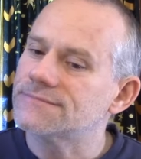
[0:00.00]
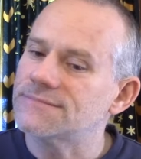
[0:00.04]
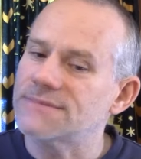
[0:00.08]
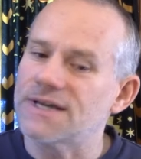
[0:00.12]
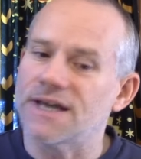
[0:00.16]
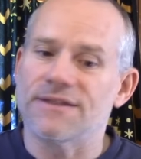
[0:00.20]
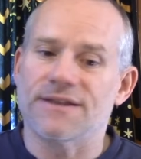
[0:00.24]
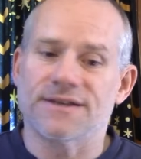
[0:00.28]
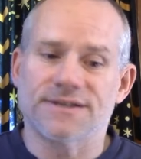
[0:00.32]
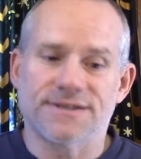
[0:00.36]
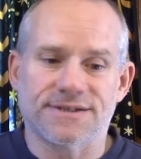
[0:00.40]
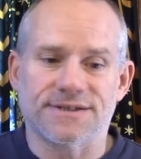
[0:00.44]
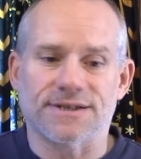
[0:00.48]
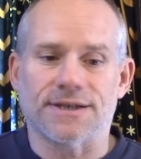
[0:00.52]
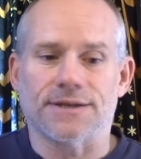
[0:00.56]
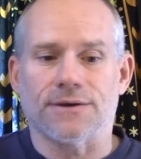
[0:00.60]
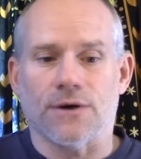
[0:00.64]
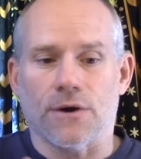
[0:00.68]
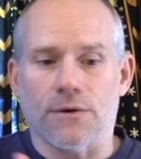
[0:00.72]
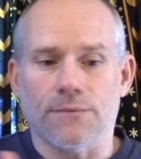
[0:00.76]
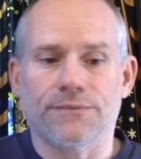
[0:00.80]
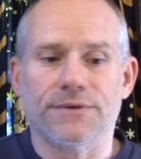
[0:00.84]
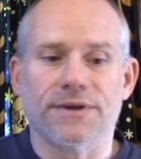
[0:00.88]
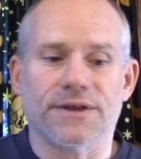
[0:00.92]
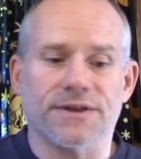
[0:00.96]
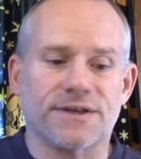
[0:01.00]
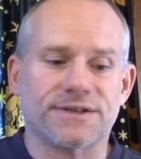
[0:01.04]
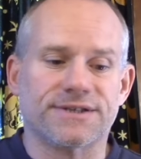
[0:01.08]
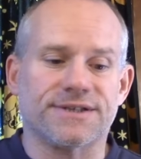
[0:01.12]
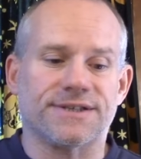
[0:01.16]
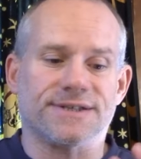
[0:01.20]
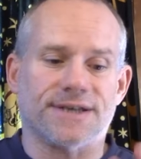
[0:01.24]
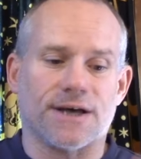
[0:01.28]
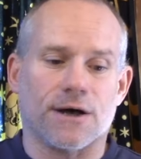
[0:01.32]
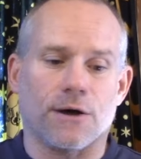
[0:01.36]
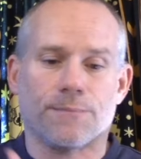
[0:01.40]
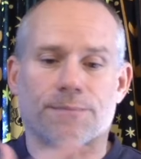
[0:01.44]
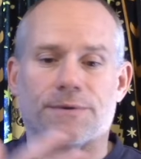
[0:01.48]
And this, hopefully this
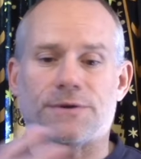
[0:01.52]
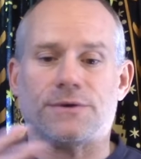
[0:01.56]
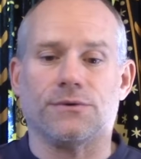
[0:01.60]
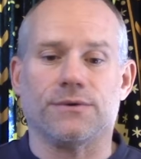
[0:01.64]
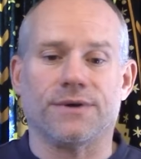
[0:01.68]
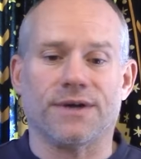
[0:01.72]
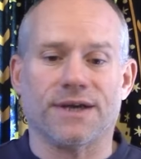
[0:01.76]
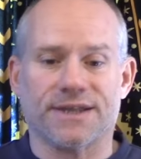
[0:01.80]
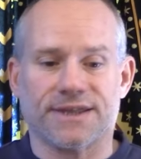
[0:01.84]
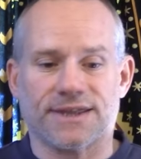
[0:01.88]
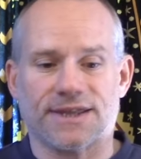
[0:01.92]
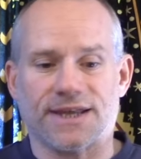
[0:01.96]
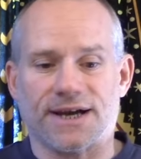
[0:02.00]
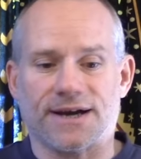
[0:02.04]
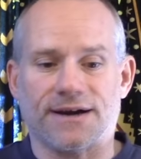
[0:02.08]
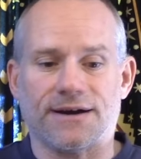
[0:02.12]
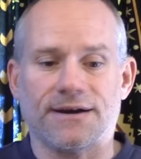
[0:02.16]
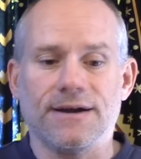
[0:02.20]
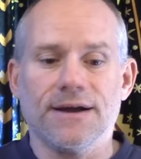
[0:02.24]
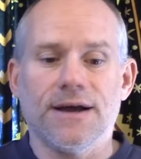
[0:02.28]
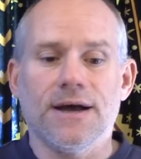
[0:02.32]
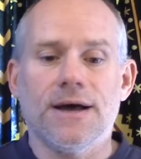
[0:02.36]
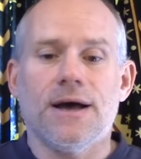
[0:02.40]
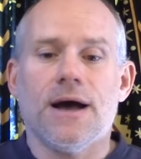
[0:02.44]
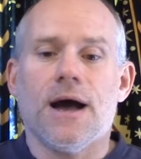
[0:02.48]
is helping you get there.